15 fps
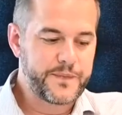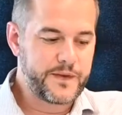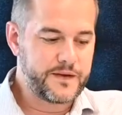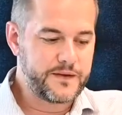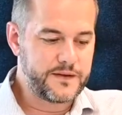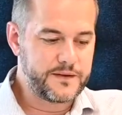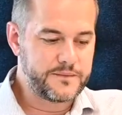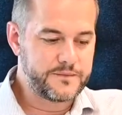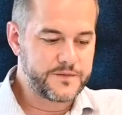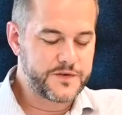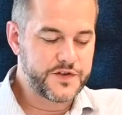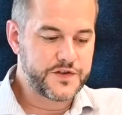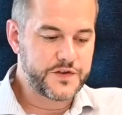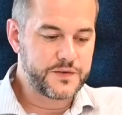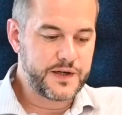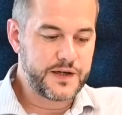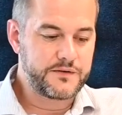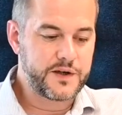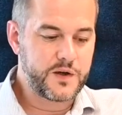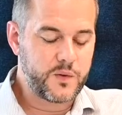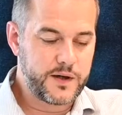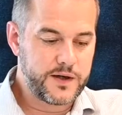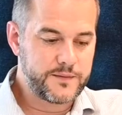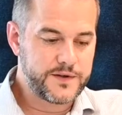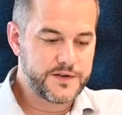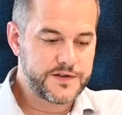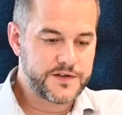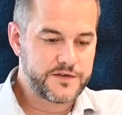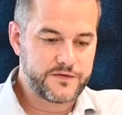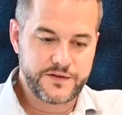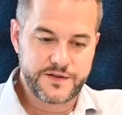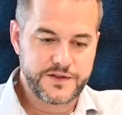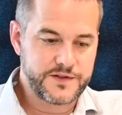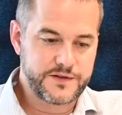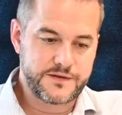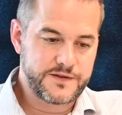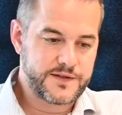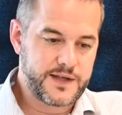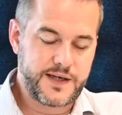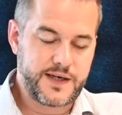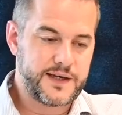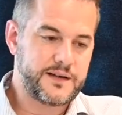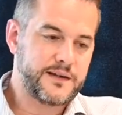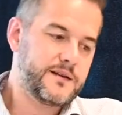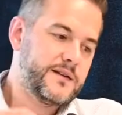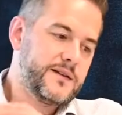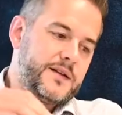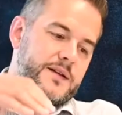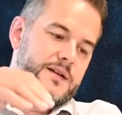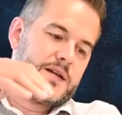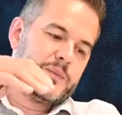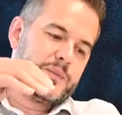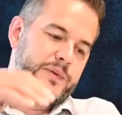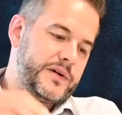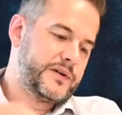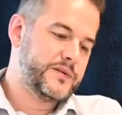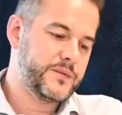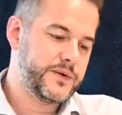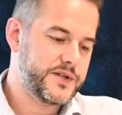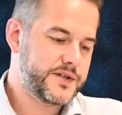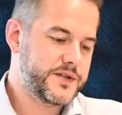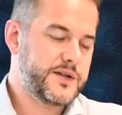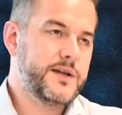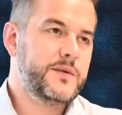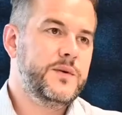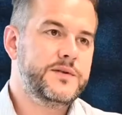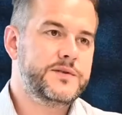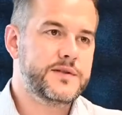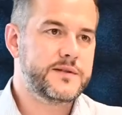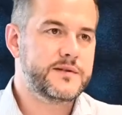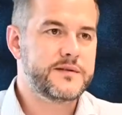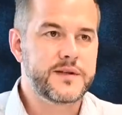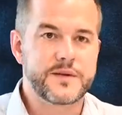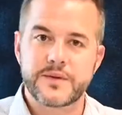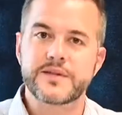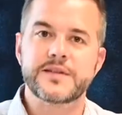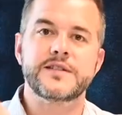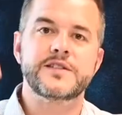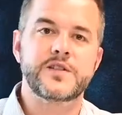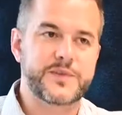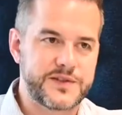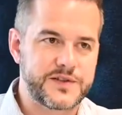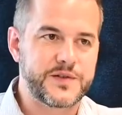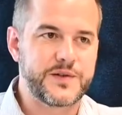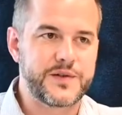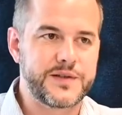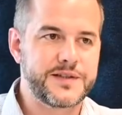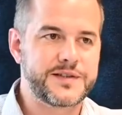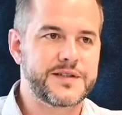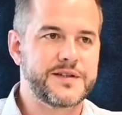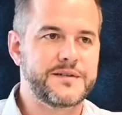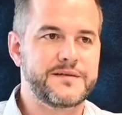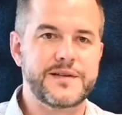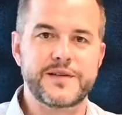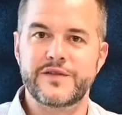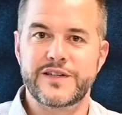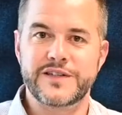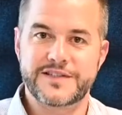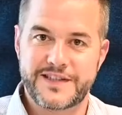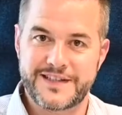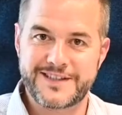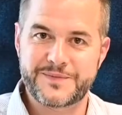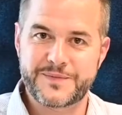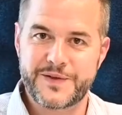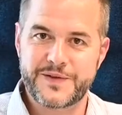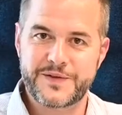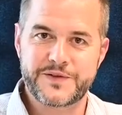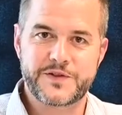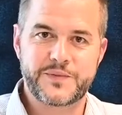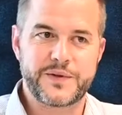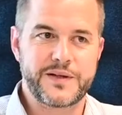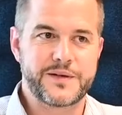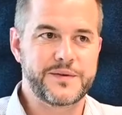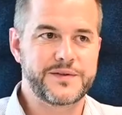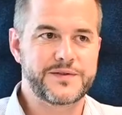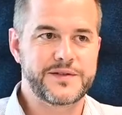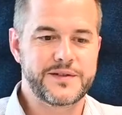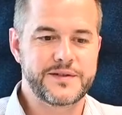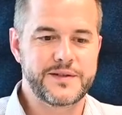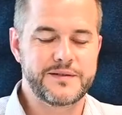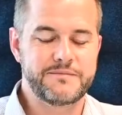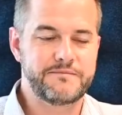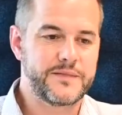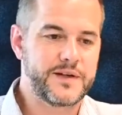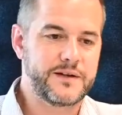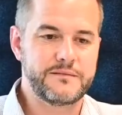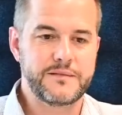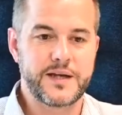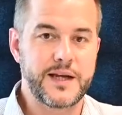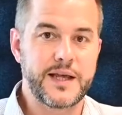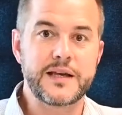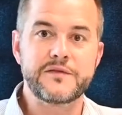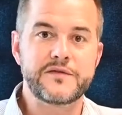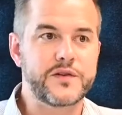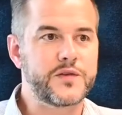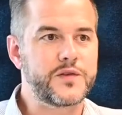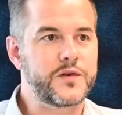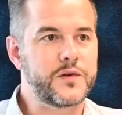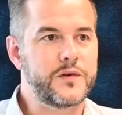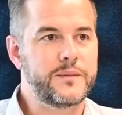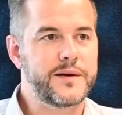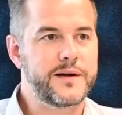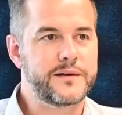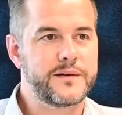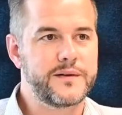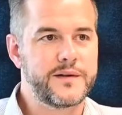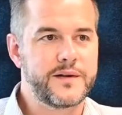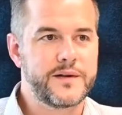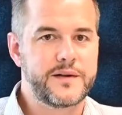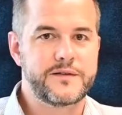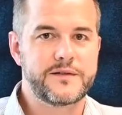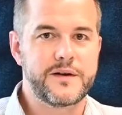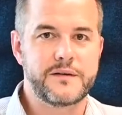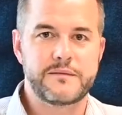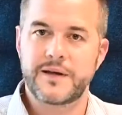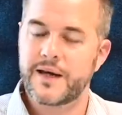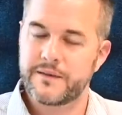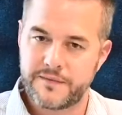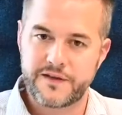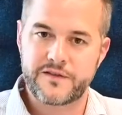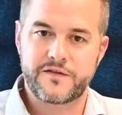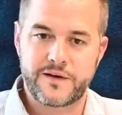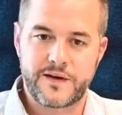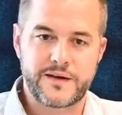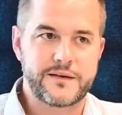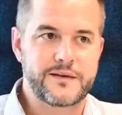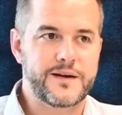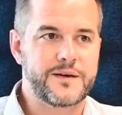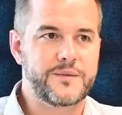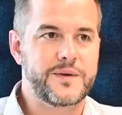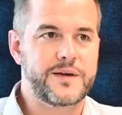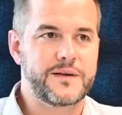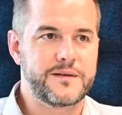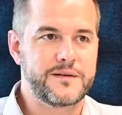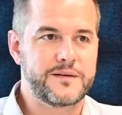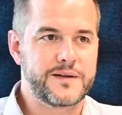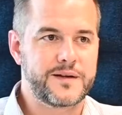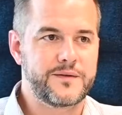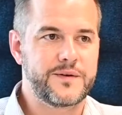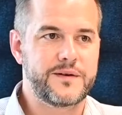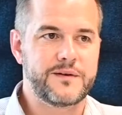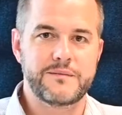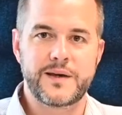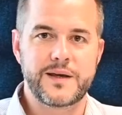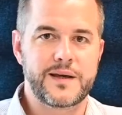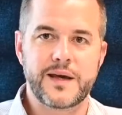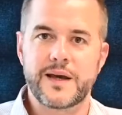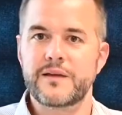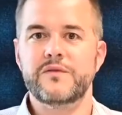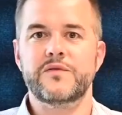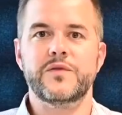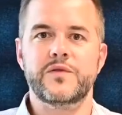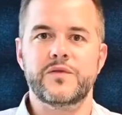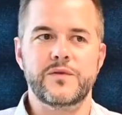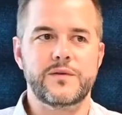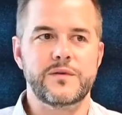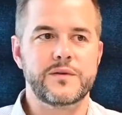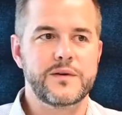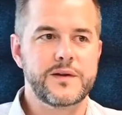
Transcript: To suit their requirements. For instance, they had a pod which they wanted it to be taller, so they love our standard product, but they wanted an 8-foot tall pod. So yeah, that's fine, okay, we can do that, we can make it 8 foot or